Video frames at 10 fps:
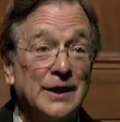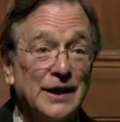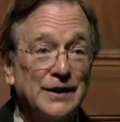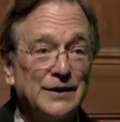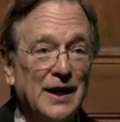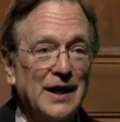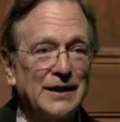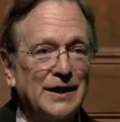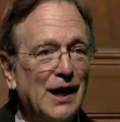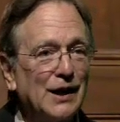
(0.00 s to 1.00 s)
is a
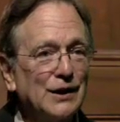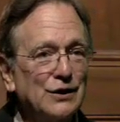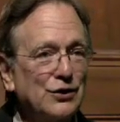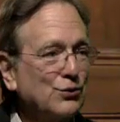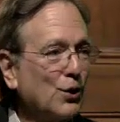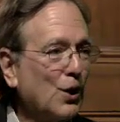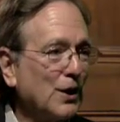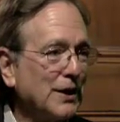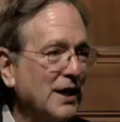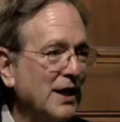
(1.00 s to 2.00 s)
young,
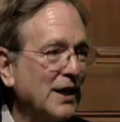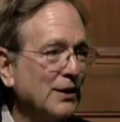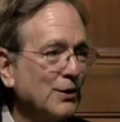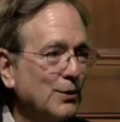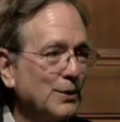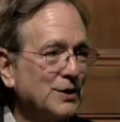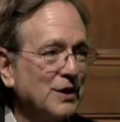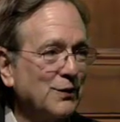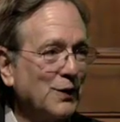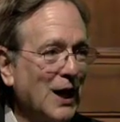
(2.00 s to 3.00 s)
strong king who is
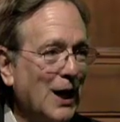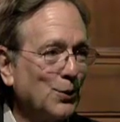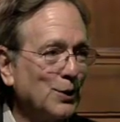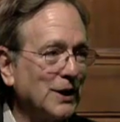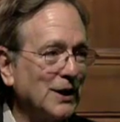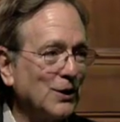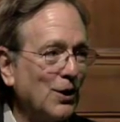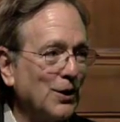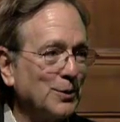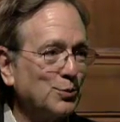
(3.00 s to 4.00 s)
deflowering
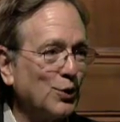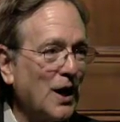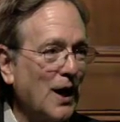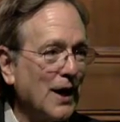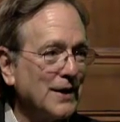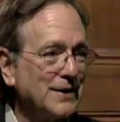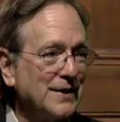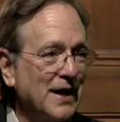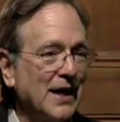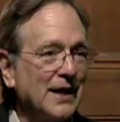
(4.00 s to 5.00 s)
all the
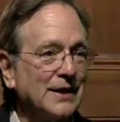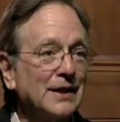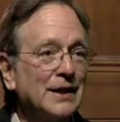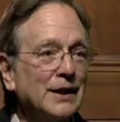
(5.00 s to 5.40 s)
brides and